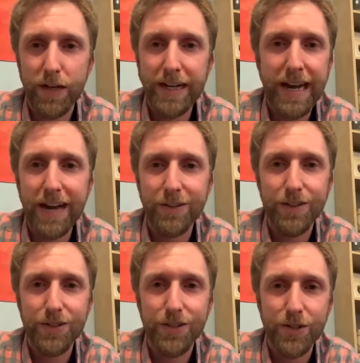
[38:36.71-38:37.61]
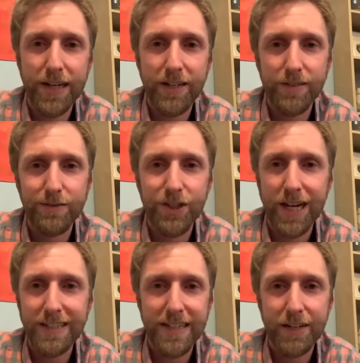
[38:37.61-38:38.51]
right now is just trying to
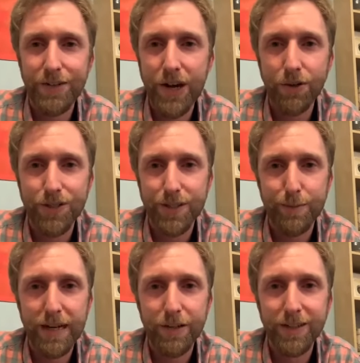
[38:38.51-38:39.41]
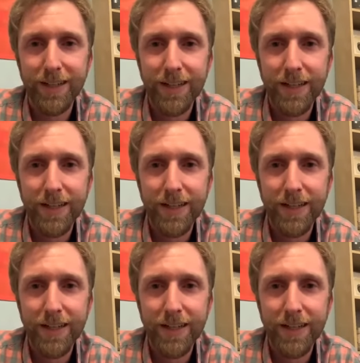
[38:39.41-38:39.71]
jot down notes about